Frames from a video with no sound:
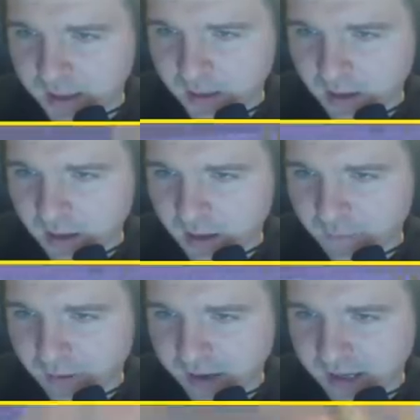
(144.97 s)

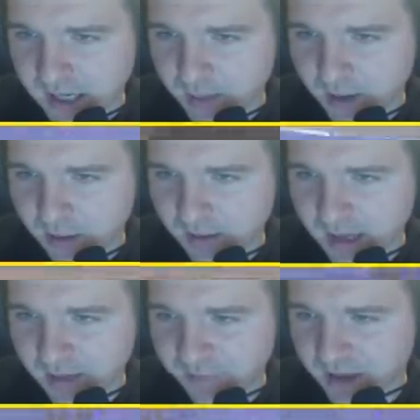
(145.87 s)
Freaking enemy on the
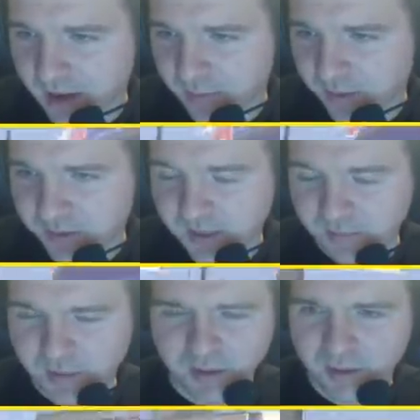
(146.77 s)
left there. We got to,
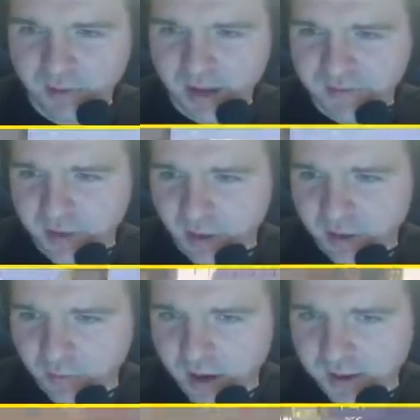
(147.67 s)
well, not the left, on the
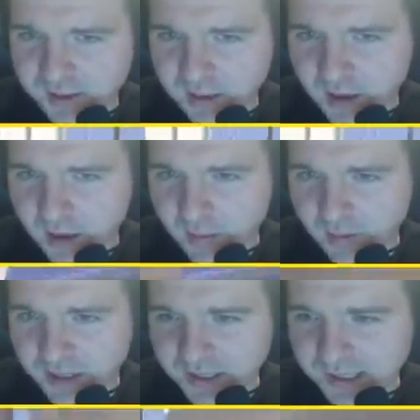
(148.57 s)
right. We
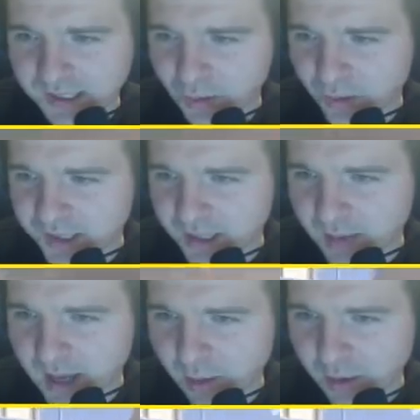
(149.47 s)
literally slaughtered him
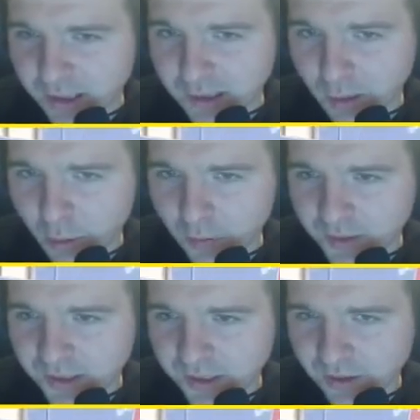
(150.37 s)
there. Got the claw,
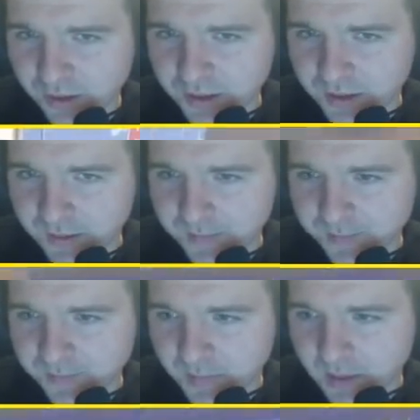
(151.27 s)
which is a good.
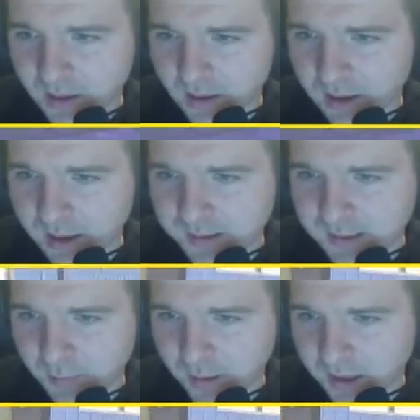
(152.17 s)
And
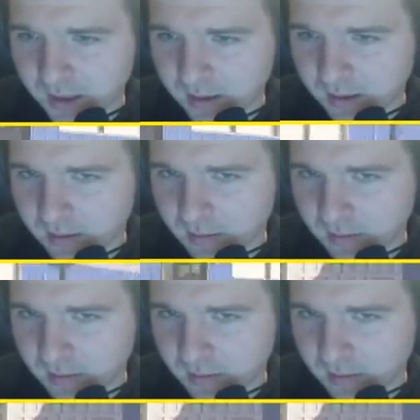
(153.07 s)
see if we can